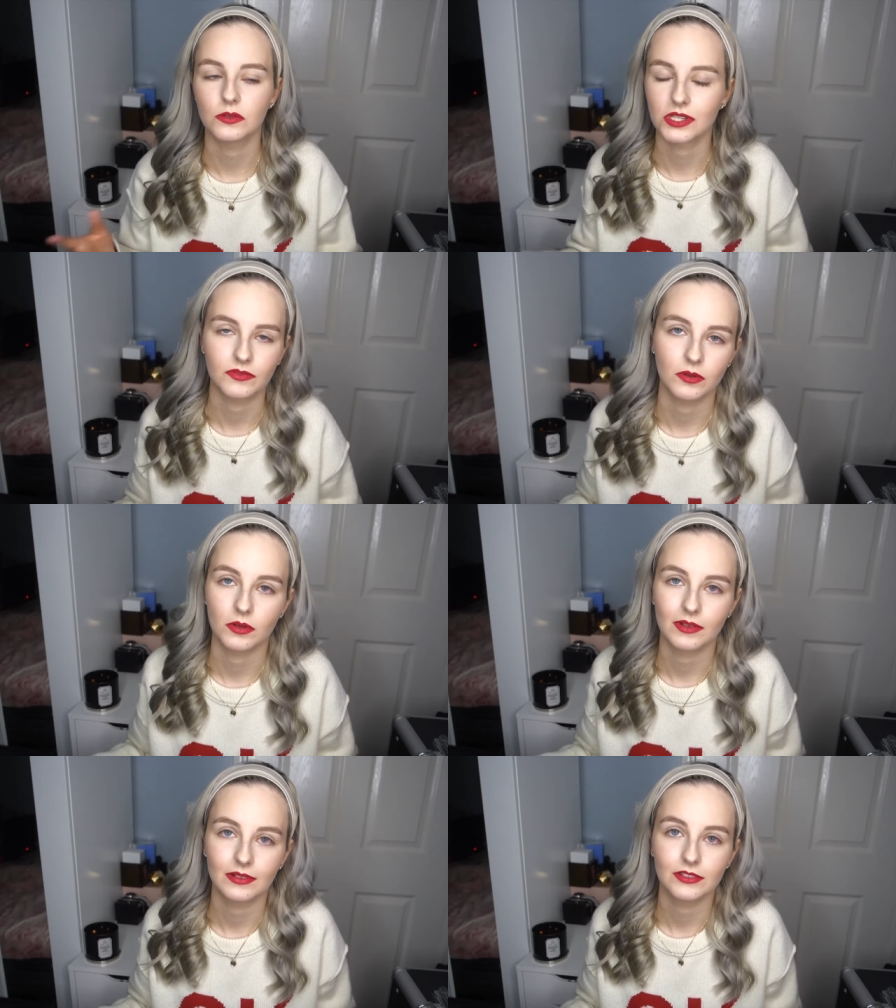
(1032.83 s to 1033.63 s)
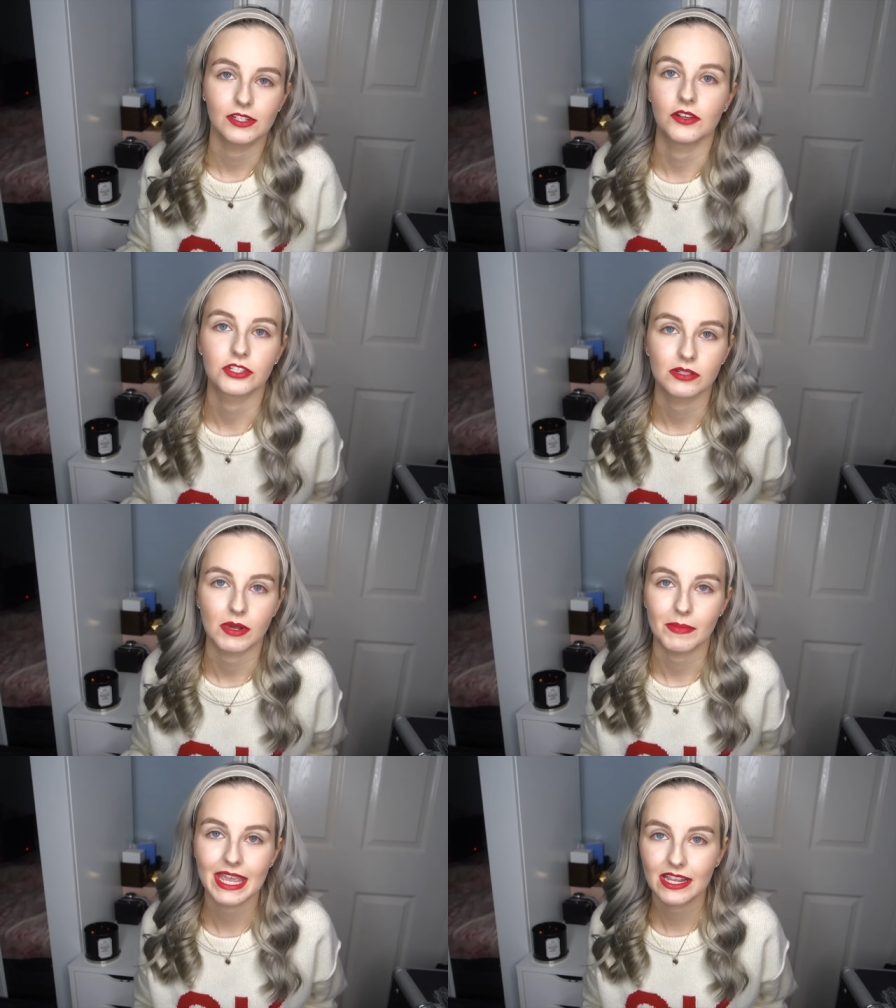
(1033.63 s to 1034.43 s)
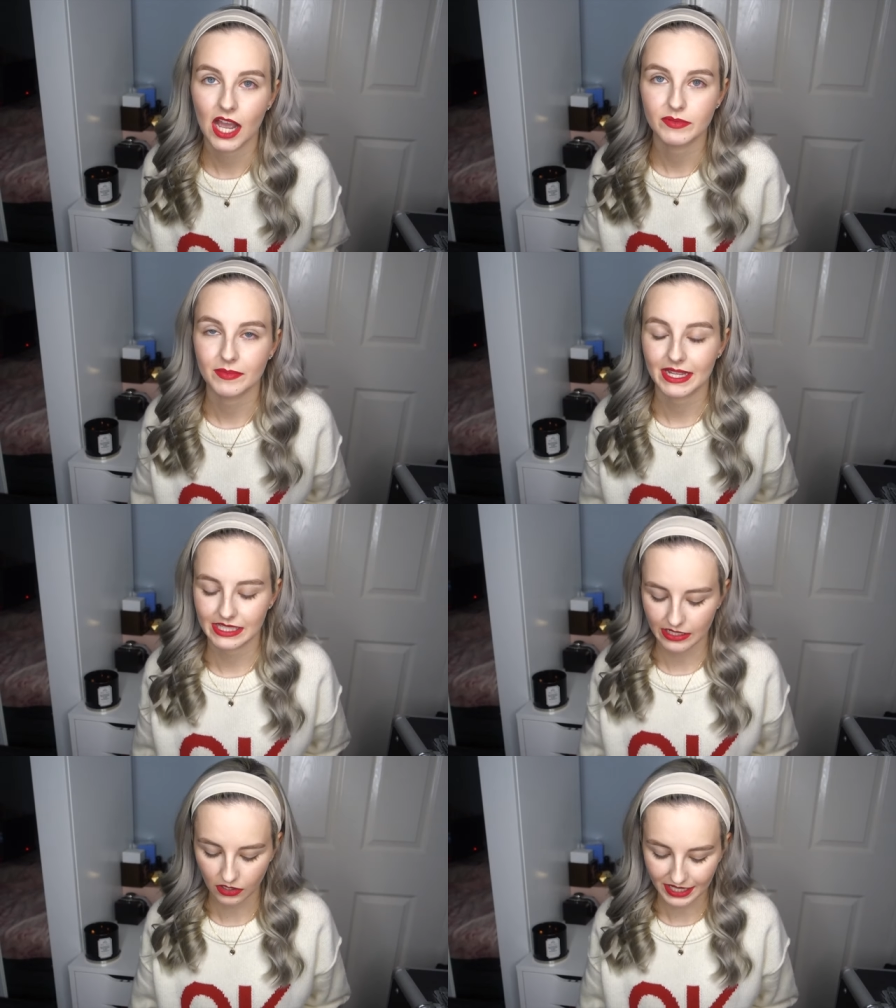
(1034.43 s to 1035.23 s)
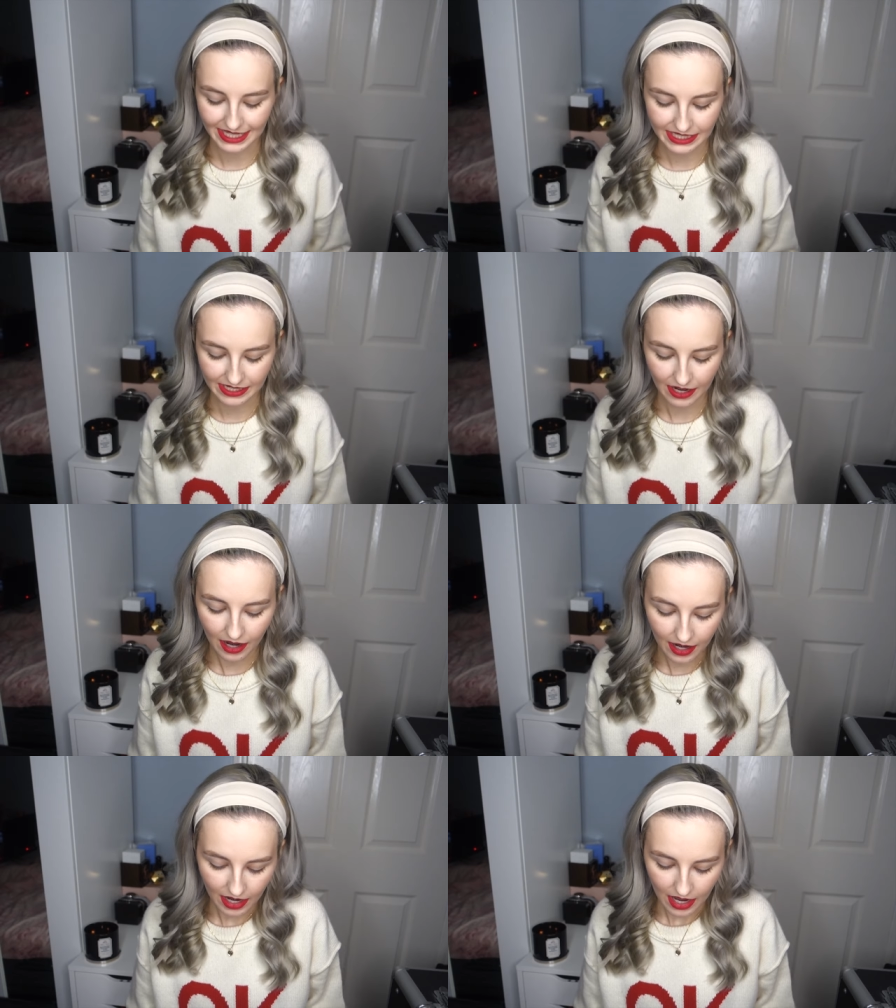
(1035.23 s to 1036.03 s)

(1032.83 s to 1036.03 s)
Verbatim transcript: Also for, you know, doing my makeup, it makes it a lot easier.